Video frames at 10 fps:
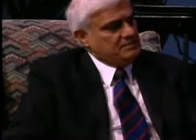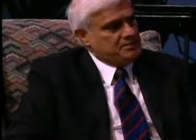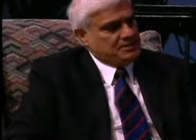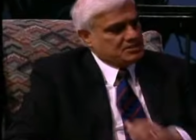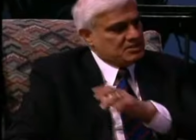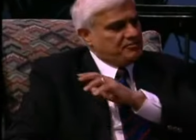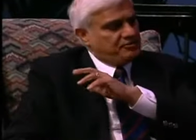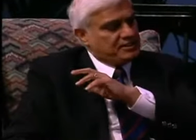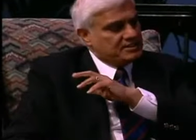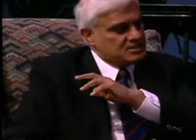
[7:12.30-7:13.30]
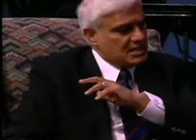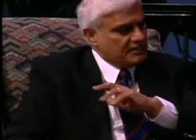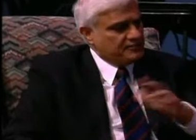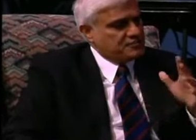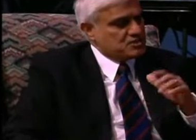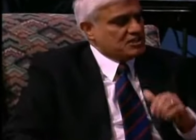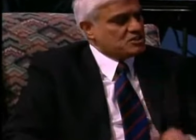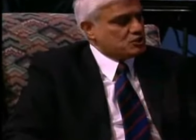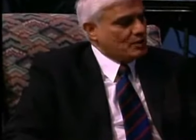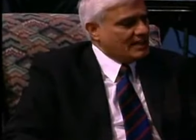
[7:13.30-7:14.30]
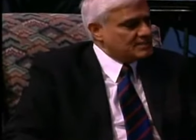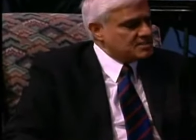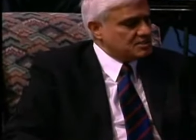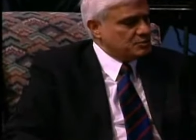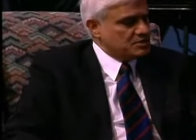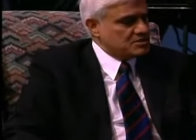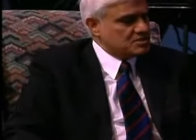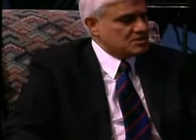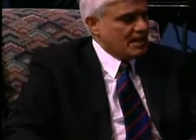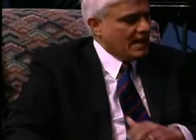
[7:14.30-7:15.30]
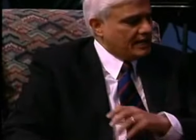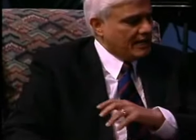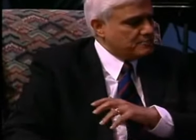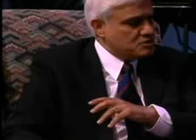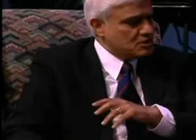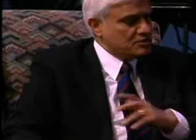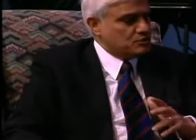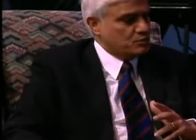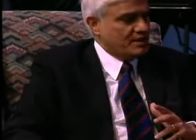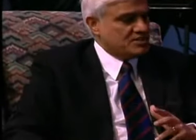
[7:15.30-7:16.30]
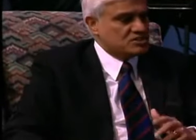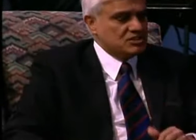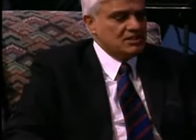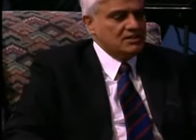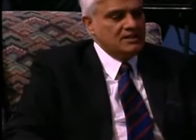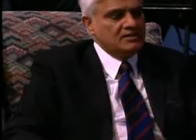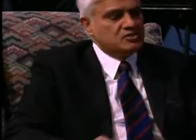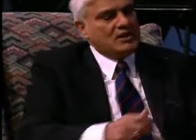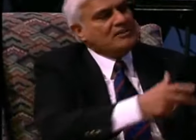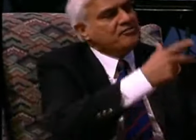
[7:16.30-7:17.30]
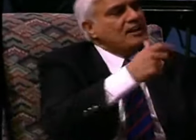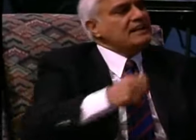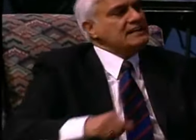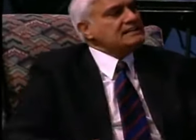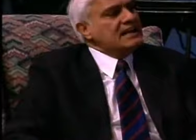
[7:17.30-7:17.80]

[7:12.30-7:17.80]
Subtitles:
because he figured his life of sensuality was an absolute waste. Try finding